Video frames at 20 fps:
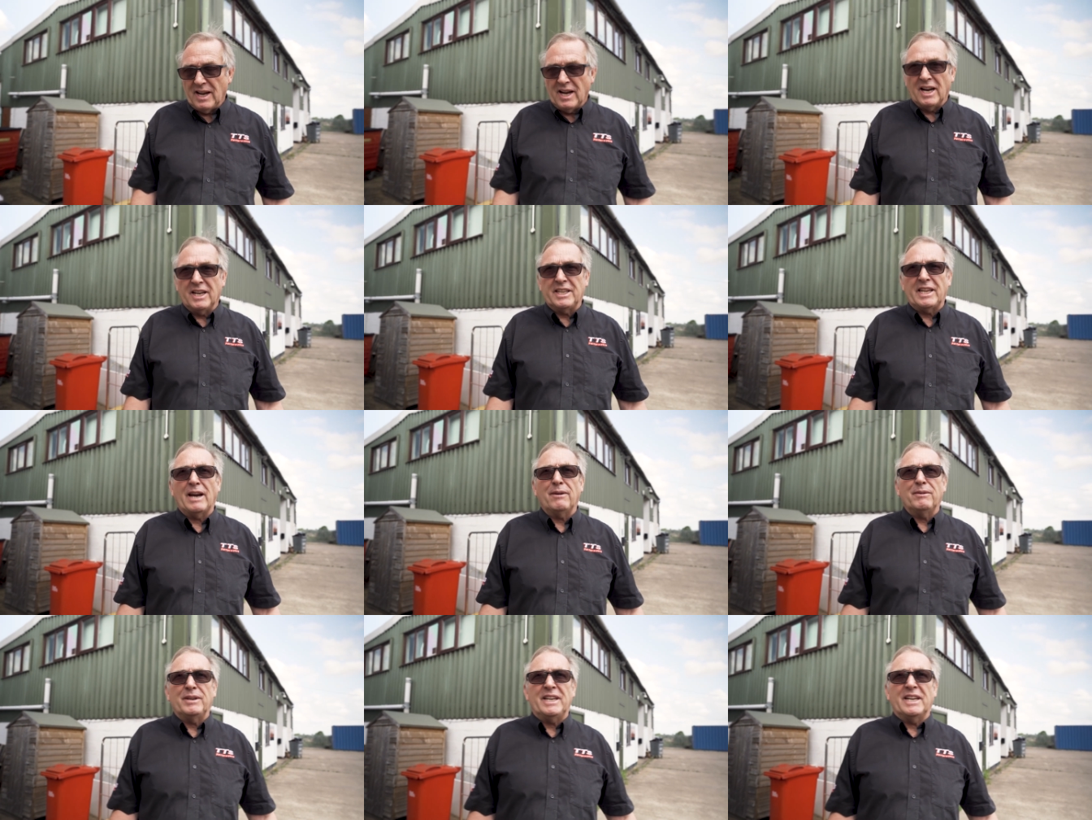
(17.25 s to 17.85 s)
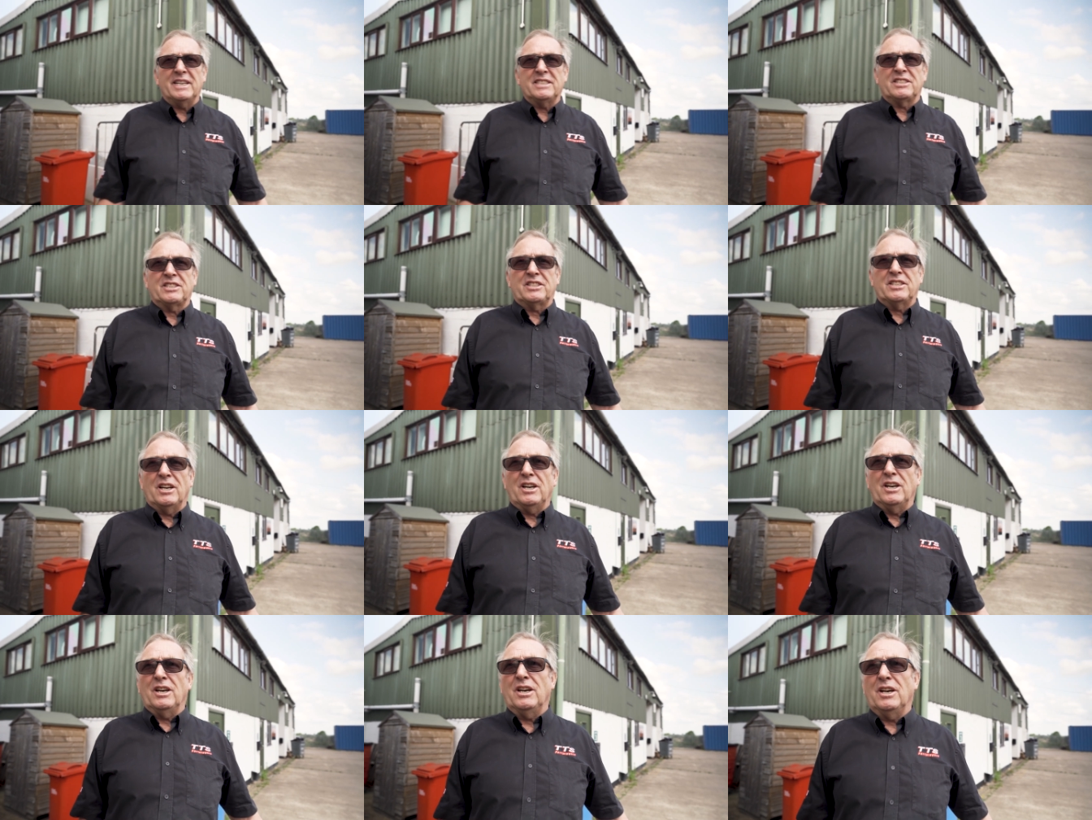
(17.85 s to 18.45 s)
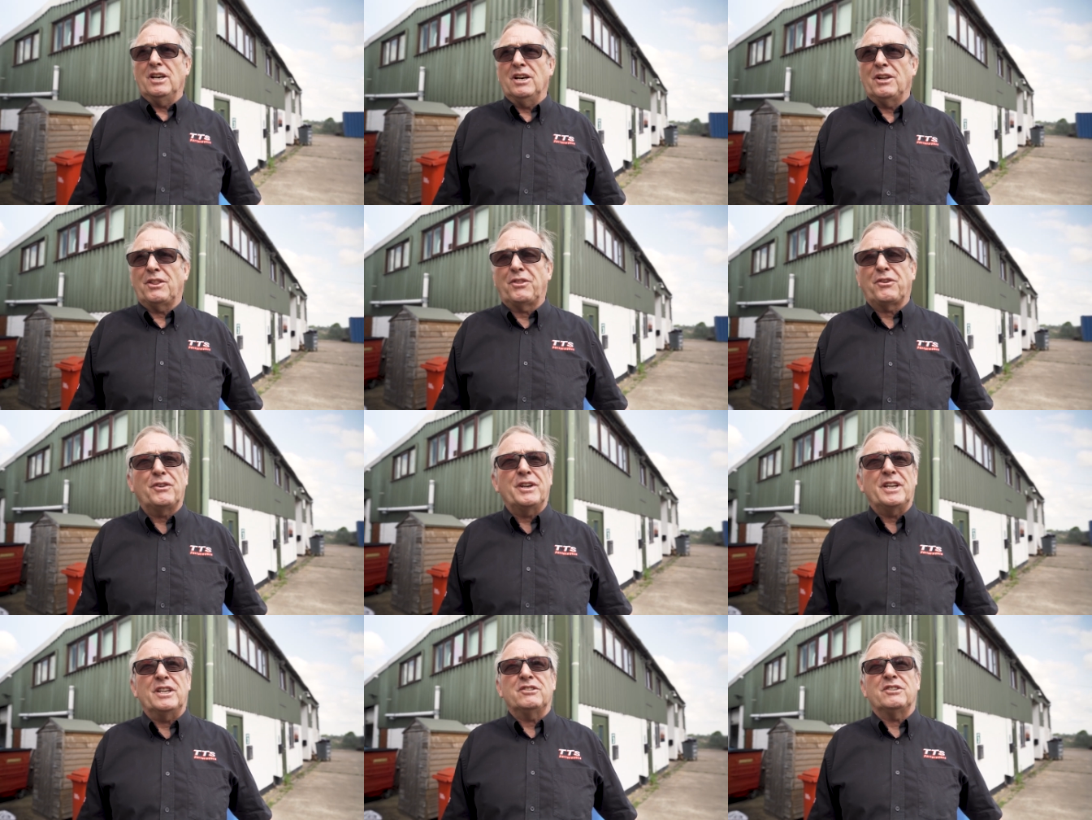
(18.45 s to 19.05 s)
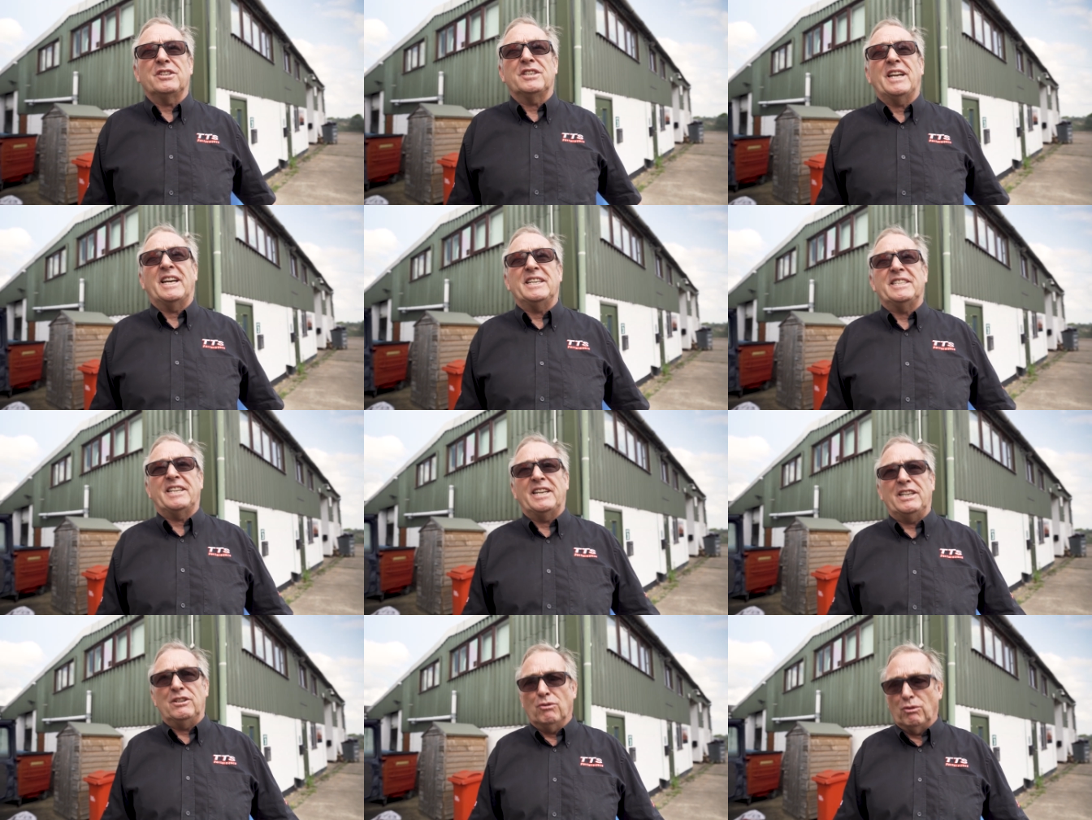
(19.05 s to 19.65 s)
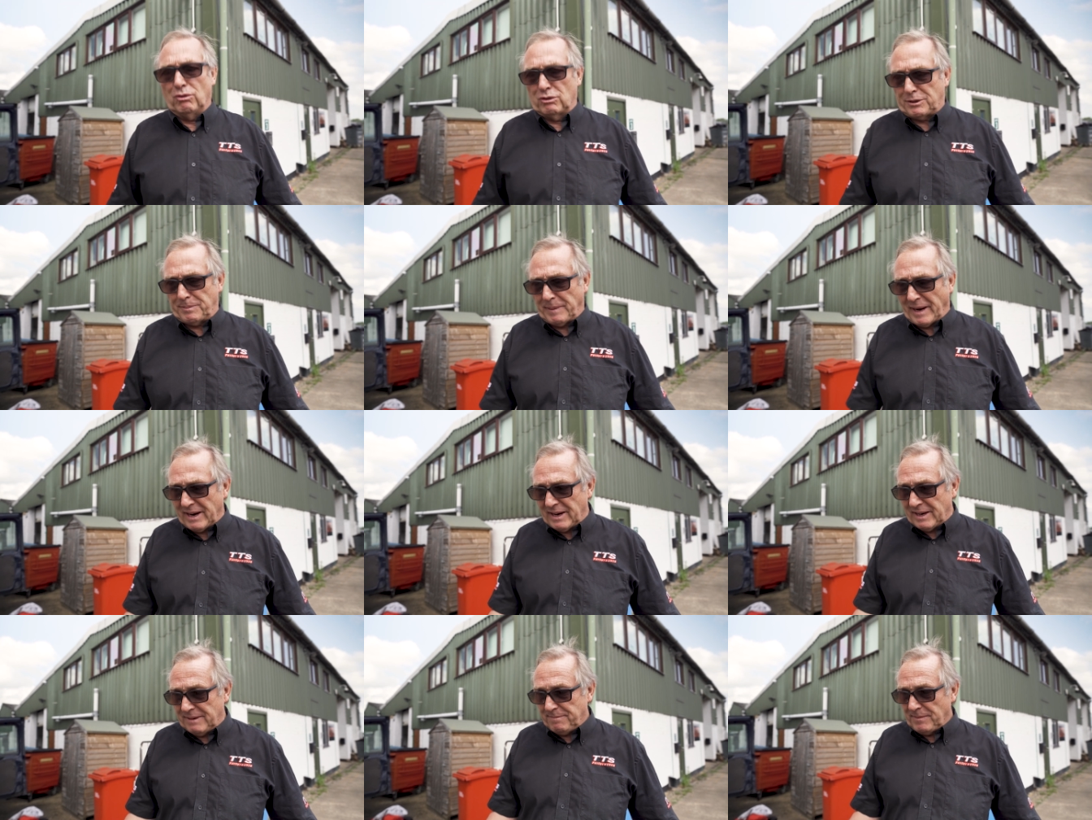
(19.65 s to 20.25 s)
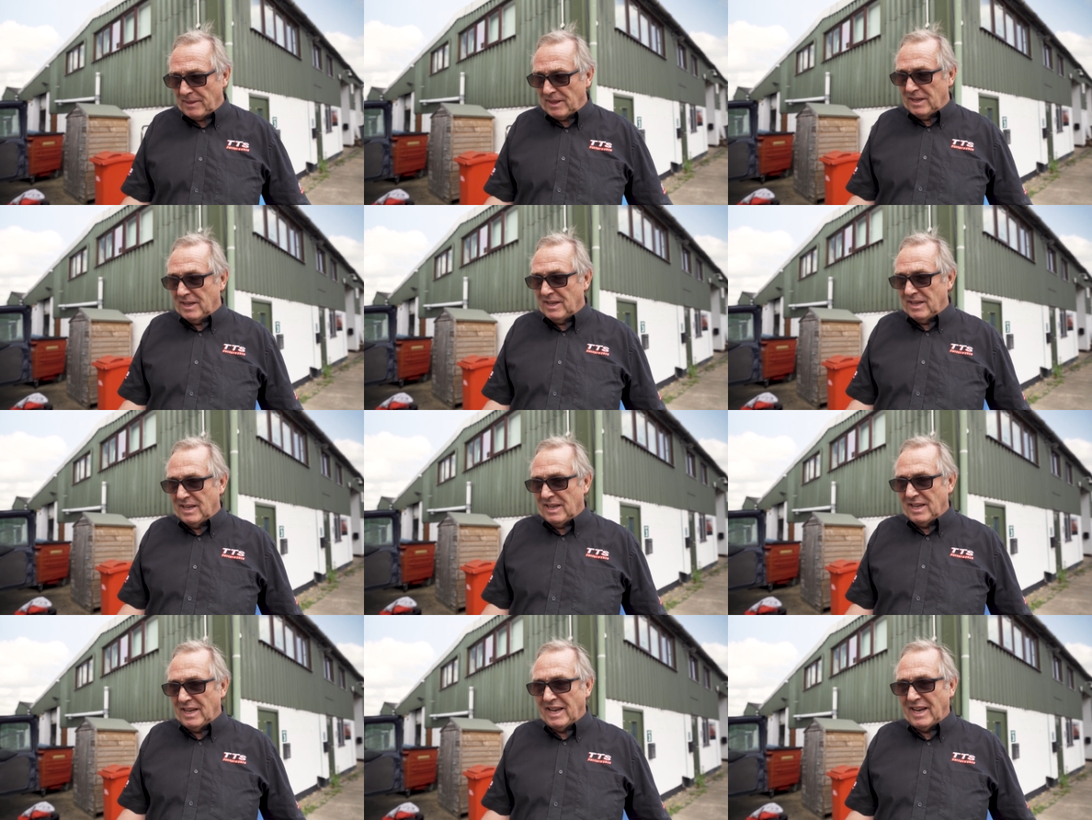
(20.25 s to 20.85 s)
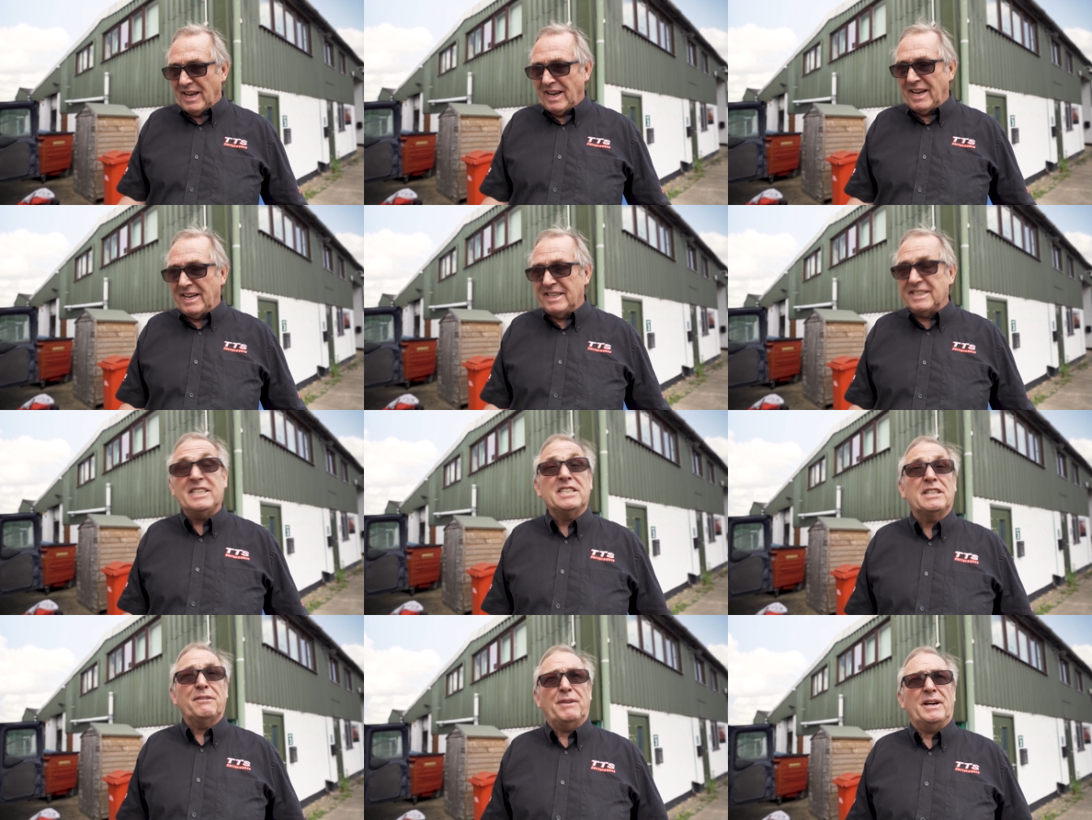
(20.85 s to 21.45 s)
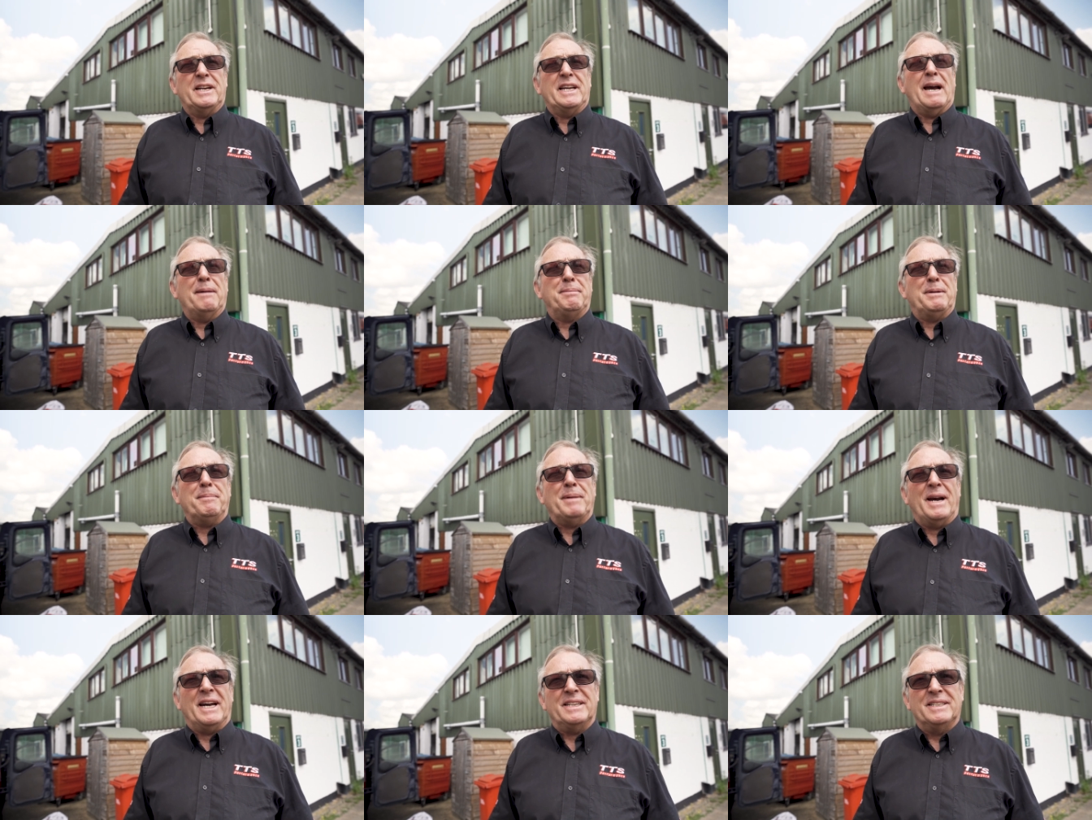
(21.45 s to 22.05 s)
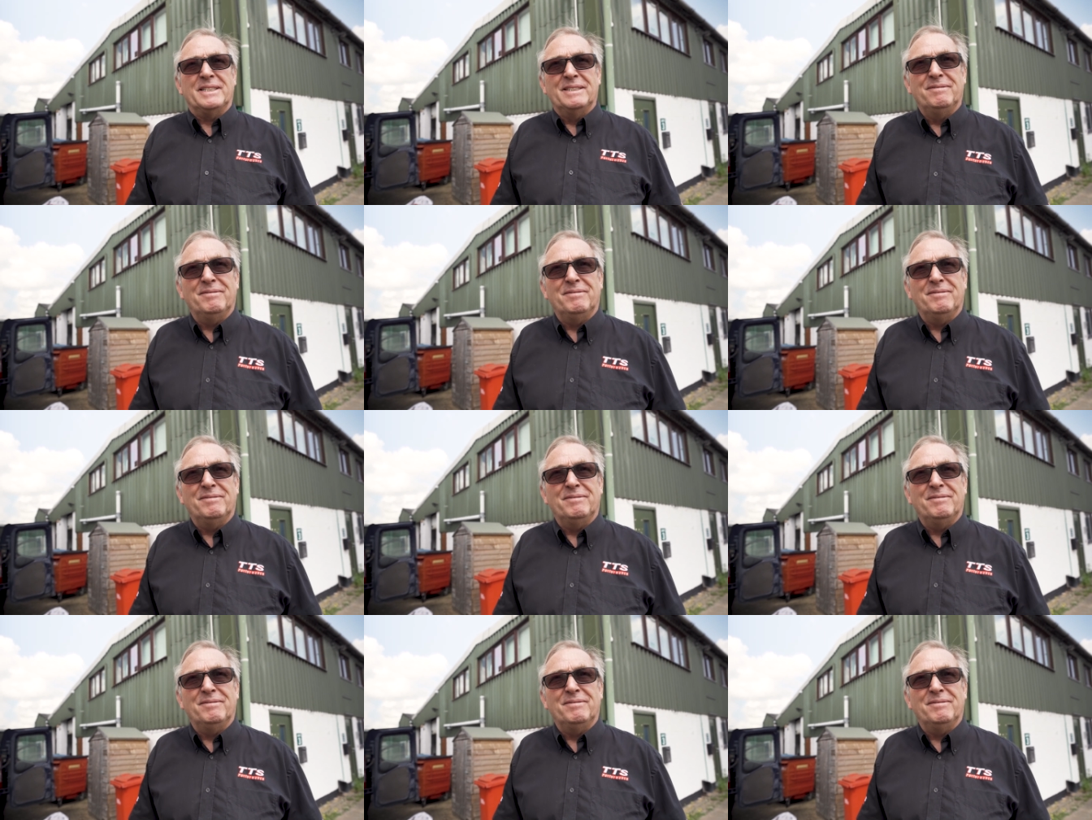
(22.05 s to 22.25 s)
and now he has 318 horsepower, and he's a very happy man.